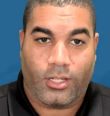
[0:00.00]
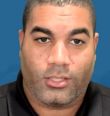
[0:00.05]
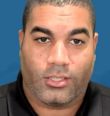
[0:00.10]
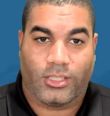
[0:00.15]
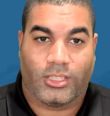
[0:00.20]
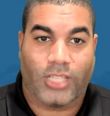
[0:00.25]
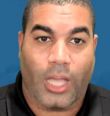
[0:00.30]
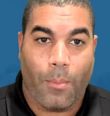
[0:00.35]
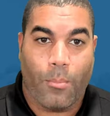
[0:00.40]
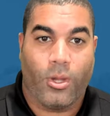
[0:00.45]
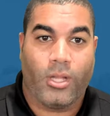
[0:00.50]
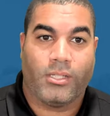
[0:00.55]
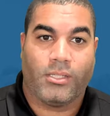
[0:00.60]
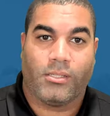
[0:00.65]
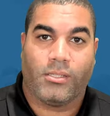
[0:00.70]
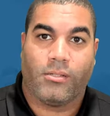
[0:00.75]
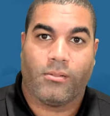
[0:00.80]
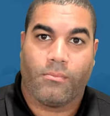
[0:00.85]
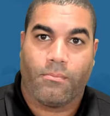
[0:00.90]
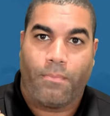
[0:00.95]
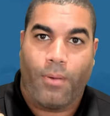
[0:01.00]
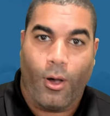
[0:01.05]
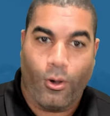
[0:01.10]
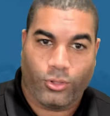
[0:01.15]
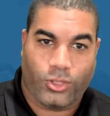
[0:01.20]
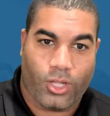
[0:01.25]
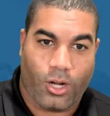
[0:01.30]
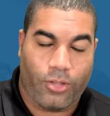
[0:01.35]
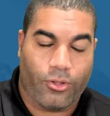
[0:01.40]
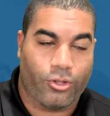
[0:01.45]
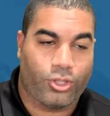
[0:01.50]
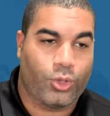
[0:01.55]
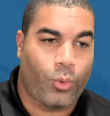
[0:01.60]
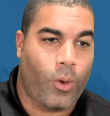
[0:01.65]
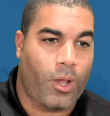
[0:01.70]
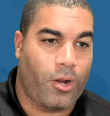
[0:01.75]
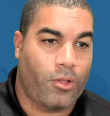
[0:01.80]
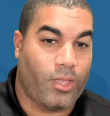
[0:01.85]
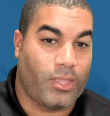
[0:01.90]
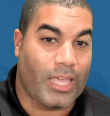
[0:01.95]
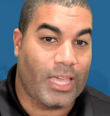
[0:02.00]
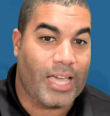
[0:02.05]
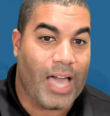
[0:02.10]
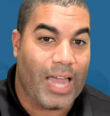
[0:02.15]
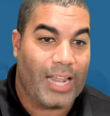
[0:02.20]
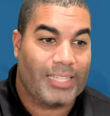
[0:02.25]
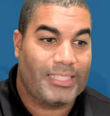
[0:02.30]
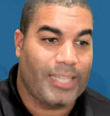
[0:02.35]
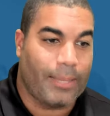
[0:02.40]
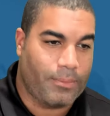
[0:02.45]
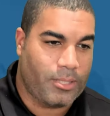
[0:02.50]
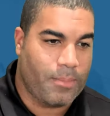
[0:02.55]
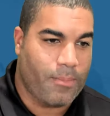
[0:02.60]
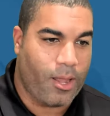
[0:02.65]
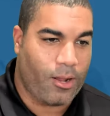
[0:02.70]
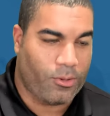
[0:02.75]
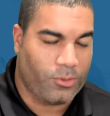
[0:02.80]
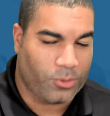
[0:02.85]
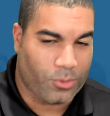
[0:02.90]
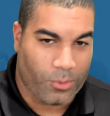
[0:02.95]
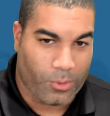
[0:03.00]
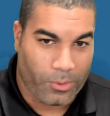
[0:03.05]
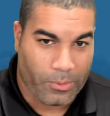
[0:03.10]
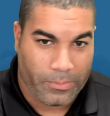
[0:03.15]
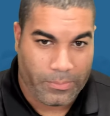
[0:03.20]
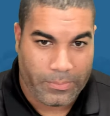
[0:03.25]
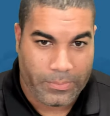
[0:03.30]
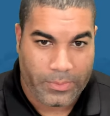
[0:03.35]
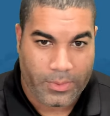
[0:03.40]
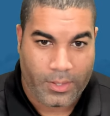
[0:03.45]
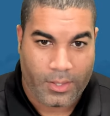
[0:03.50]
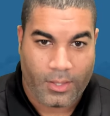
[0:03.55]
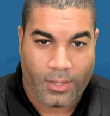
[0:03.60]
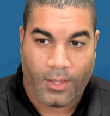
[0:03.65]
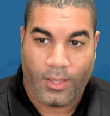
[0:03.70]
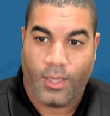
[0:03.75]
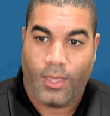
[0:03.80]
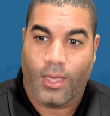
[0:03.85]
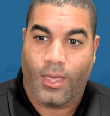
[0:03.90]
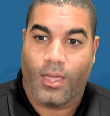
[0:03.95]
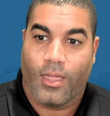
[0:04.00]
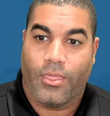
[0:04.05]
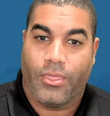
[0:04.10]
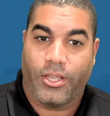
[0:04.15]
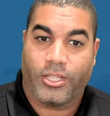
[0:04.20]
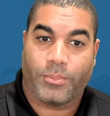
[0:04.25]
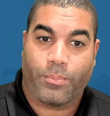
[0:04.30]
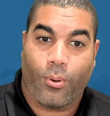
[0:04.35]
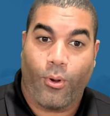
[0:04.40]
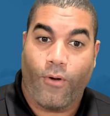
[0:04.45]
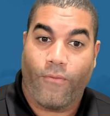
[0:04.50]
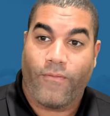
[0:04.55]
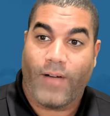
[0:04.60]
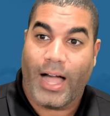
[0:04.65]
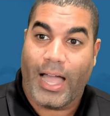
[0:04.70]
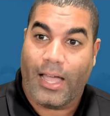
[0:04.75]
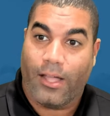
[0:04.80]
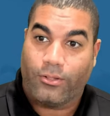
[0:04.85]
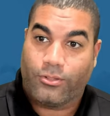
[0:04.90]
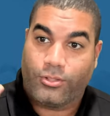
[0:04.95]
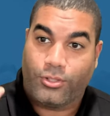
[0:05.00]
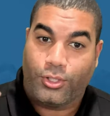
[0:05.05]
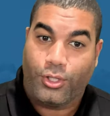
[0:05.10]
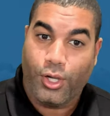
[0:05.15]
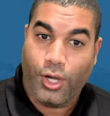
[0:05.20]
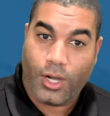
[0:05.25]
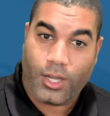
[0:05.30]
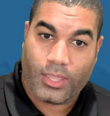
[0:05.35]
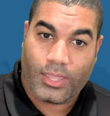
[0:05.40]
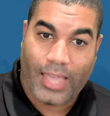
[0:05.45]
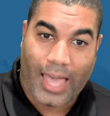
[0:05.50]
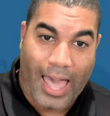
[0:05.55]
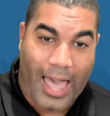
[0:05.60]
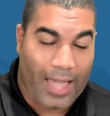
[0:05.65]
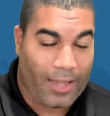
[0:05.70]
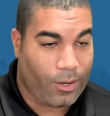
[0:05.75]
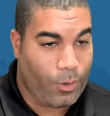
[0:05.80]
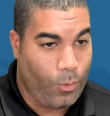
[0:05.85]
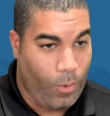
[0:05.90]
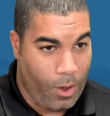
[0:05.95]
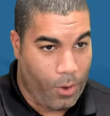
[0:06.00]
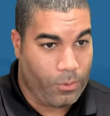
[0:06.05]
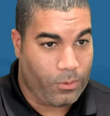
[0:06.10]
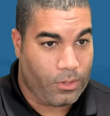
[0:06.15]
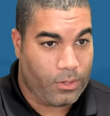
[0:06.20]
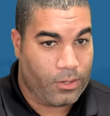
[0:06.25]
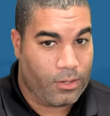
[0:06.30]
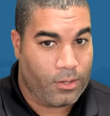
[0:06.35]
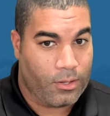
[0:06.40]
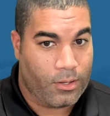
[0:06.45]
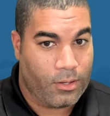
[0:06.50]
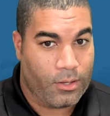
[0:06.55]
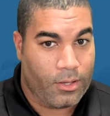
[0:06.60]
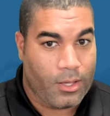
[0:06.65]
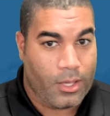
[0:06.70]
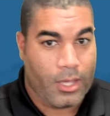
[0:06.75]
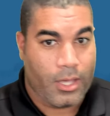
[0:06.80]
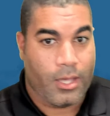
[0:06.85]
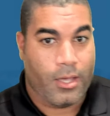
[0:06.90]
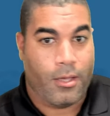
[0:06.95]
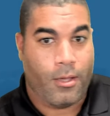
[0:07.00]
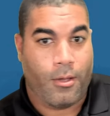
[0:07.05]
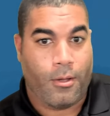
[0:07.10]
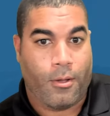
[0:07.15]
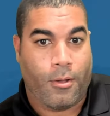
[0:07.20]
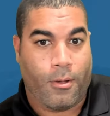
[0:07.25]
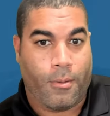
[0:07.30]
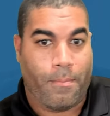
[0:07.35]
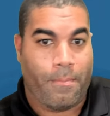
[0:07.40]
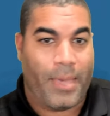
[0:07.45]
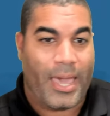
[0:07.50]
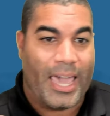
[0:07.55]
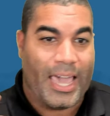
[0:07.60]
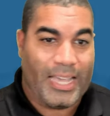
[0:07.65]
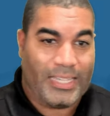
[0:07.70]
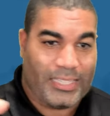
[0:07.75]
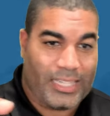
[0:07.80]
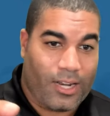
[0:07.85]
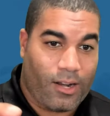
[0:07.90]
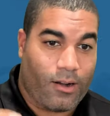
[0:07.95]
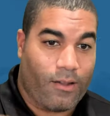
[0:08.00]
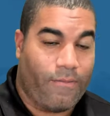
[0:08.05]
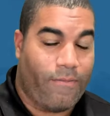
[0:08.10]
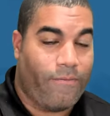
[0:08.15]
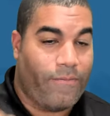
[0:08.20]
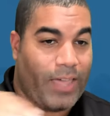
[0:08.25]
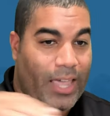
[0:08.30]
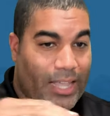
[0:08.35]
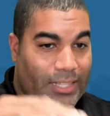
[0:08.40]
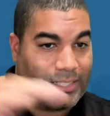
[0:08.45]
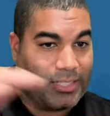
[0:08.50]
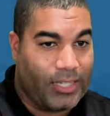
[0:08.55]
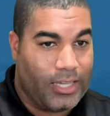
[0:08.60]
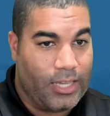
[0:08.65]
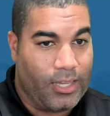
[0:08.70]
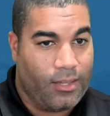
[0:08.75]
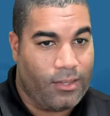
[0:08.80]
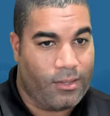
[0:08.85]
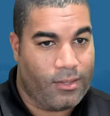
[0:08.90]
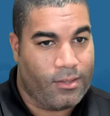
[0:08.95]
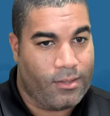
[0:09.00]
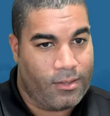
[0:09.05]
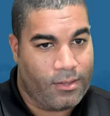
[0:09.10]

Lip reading: Someone posted on their Twitter that they got accepted to medical school. This profile took that quote, pasted it on a fancy